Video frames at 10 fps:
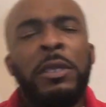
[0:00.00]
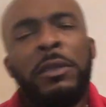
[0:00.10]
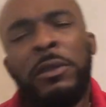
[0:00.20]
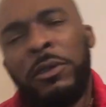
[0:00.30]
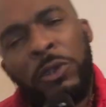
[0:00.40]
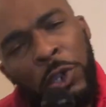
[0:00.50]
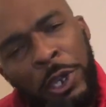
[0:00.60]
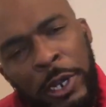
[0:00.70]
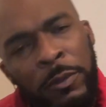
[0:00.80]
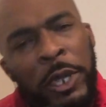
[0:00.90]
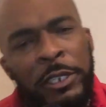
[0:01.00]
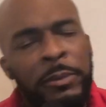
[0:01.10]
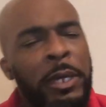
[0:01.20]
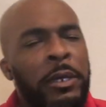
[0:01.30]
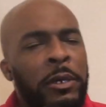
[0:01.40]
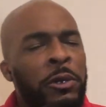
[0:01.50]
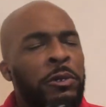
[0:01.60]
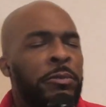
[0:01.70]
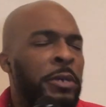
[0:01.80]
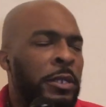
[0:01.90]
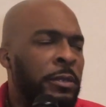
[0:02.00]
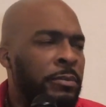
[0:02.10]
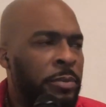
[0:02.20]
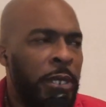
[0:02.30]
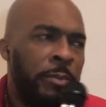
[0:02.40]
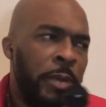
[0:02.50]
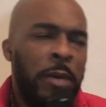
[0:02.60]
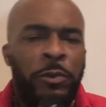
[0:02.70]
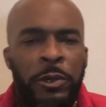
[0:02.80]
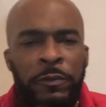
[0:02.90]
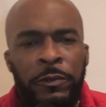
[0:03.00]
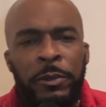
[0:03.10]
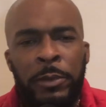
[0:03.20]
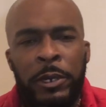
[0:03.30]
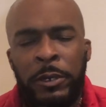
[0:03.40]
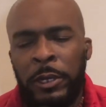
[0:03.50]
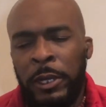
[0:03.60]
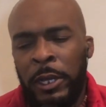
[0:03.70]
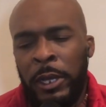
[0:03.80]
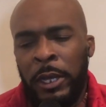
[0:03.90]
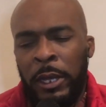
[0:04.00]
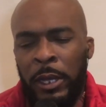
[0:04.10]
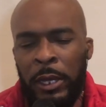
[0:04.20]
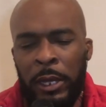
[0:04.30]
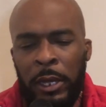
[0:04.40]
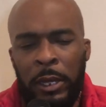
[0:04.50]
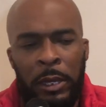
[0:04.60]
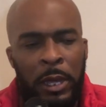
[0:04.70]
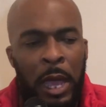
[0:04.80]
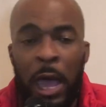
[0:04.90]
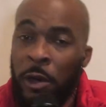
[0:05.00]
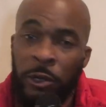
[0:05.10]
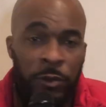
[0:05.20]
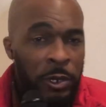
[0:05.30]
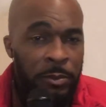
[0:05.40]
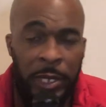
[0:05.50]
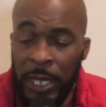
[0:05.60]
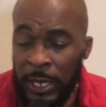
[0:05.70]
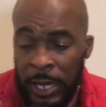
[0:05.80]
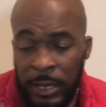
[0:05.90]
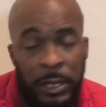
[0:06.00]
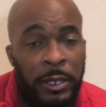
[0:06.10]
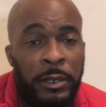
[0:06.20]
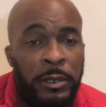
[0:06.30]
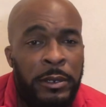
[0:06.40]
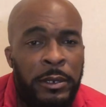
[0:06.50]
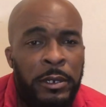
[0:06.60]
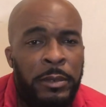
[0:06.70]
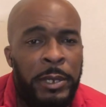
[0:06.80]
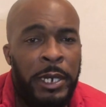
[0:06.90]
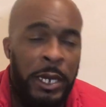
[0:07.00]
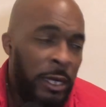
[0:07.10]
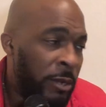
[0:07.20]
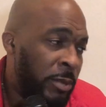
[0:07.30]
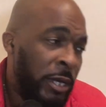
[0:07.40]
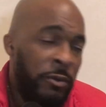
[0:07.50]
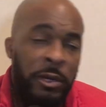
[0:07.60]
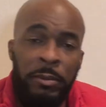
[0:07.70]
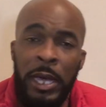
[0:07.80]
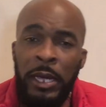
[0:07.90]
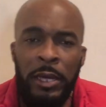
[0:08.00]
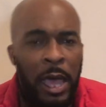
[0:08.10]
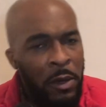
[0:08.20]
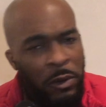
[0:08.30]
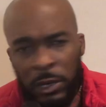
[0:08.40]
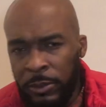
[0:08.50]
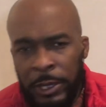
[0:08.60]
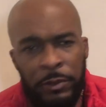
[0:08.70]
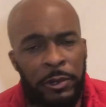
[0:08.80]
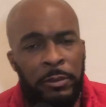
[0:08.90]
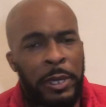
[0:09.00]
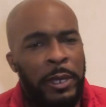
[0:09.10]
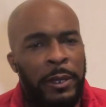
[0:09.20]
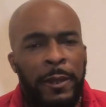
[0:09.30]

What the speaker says: You know, growing up watching my older brother play Pop Warner football, I always wanted to be like that nigga. You know what I mean? That nigga play running back. I want to play running back.